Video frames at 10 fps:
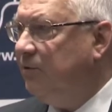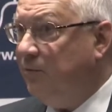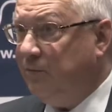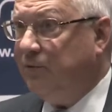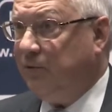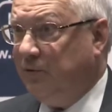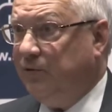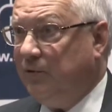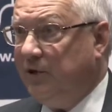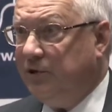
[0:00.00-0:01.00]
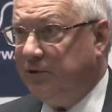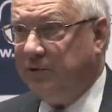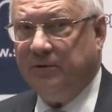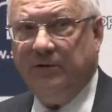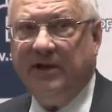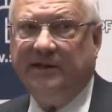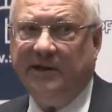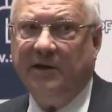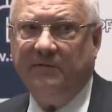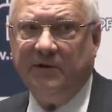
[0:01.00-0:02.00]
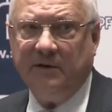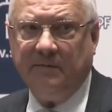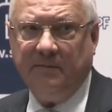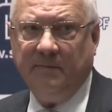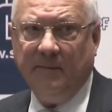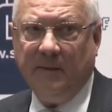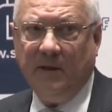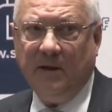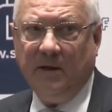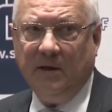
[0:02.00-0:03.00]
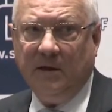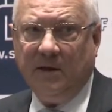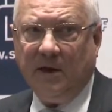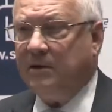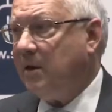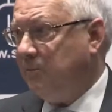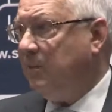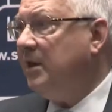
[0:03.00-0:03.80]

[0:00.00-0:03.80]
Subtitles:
to ensure their safety. And